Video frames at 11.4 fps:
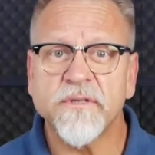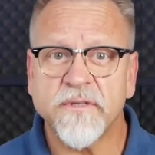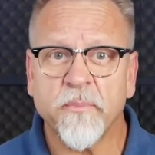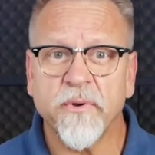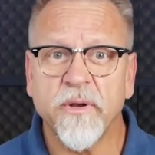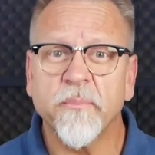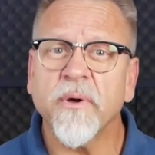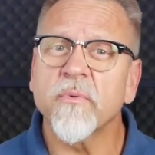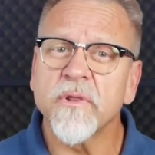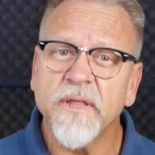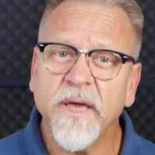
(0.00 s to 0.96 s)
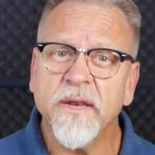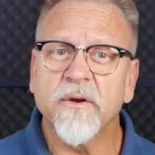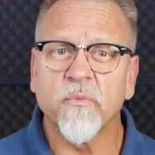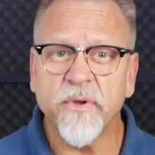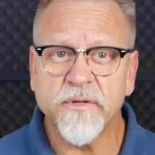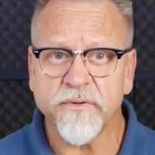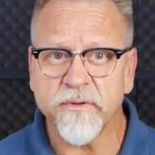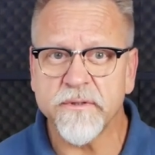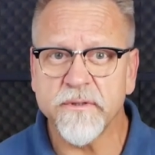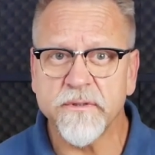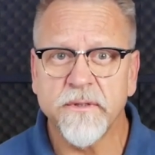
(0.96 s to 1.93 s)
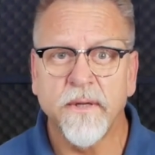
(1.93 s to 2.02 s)
separate but related
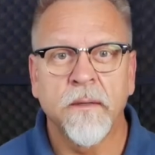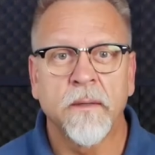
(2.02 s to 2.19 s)
resources.